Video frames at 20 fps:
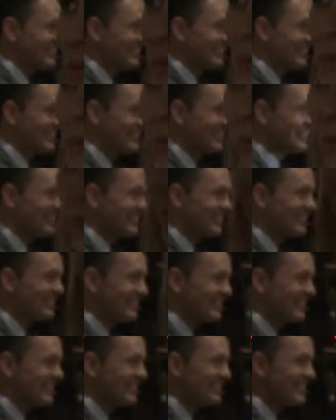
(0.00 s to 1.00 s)

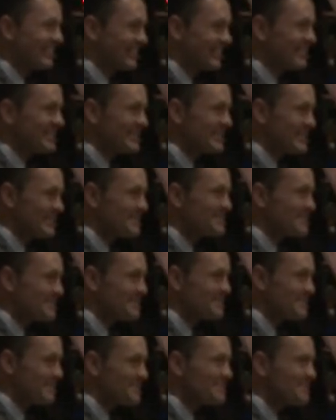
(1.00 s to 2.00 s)

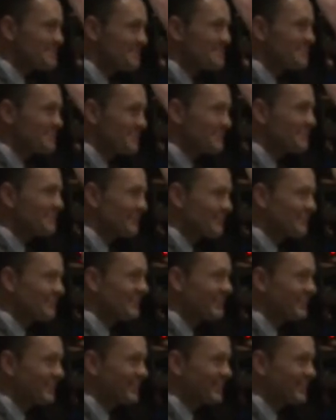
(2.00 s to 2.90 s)
This person isn't speaking.